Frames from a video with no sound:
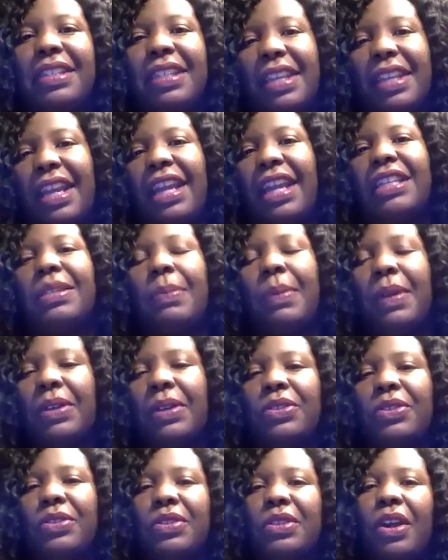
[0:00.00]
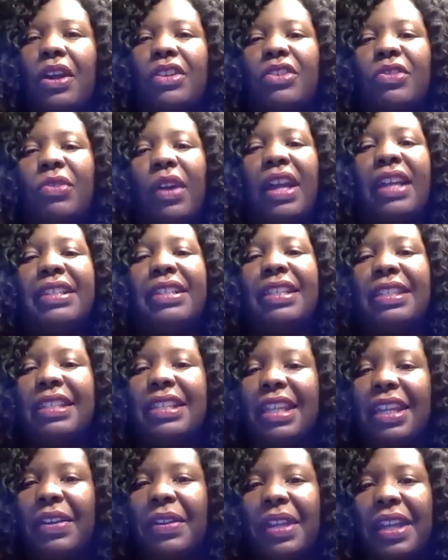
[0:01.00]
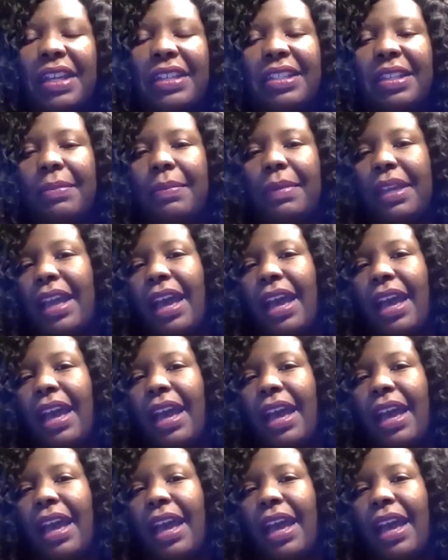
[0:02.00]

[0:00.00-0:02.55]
today's specials are, trying to sell that to me.